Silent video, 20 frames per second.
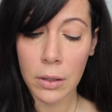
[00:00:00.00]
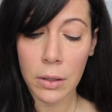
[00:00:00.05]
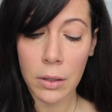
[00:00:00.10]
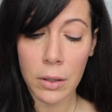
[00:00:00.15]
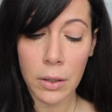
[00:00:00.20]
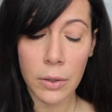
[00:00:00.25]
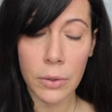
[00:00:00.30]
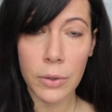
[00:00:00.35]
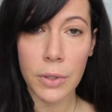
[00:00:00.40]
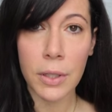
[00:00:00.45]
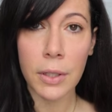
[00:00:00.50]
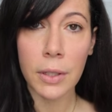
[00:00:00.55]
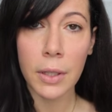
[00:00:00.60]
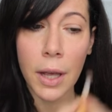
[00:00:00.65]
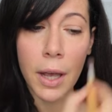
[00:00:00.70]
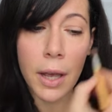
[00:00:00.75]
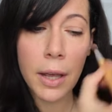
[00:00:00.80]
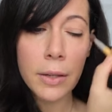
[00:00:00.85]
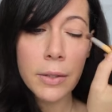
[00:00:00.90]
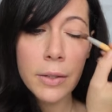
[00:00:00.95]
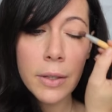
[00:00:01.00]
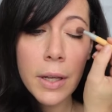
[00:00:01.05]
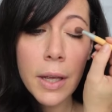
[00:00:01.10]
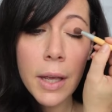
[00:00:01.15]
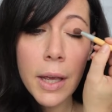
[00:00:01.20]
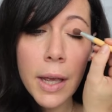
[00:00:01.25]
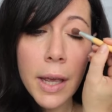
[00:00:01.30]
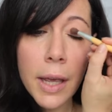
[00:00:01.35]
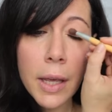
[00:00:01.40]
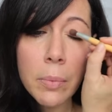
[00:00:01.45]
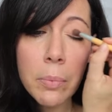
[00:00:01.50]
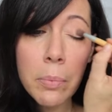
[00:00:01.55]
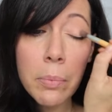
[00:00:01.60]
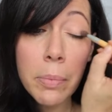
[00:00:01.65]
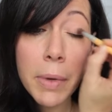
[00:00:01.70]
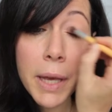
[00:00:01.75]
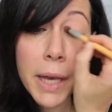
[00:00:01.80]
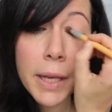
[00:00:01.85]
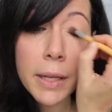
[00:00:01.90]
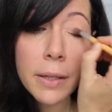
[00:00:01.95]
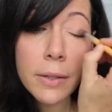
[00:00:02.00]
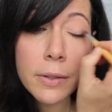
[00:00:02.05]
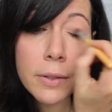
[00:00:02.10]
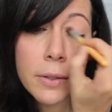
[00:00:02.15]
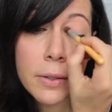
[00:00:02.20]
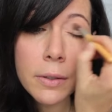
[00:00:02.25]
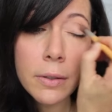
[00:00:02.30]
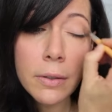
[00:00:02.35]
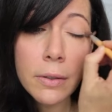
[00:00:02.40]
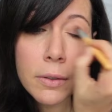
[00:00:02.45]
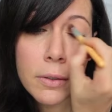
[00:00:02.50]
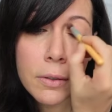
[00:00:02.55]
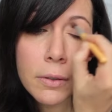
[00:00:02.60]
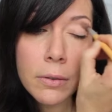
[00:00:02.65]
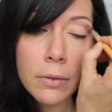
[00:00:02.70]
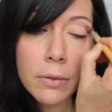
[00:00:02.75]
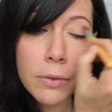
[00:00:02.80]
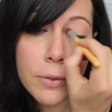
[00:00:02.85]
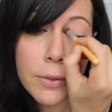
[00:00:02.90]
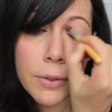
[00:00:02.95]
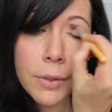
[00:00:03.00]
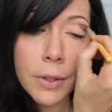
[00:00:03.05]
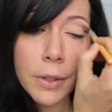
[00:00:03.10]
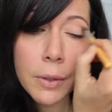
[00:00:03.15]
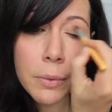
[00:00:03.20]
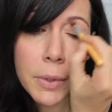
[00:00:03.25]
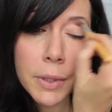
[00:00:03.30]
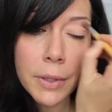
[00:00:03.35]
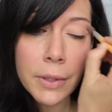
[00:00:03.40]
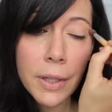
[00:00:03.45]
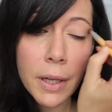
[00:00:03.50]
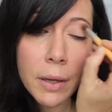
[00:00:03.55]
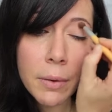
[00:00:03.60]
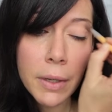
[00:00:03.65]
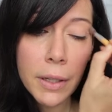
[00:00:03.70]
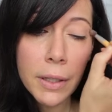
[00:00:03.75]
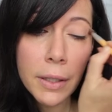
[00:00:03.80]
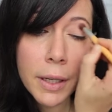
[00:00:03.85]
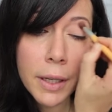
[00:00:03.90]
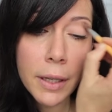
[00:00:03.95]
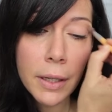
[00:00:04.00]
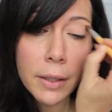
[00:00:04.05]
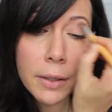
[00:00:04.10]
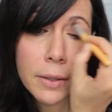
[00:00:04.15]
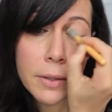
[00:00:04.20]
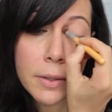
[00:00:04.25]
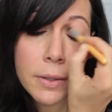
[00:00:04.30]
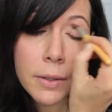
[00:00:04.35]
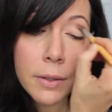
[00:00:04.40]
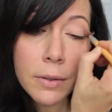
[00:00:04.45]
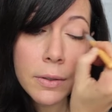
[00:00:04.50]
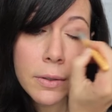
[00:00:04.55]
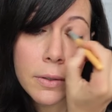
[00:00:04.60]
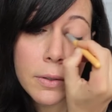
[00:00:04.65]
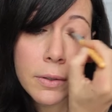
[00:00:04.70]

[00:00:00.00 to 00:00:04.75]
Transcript: use it as a base for what's coming next.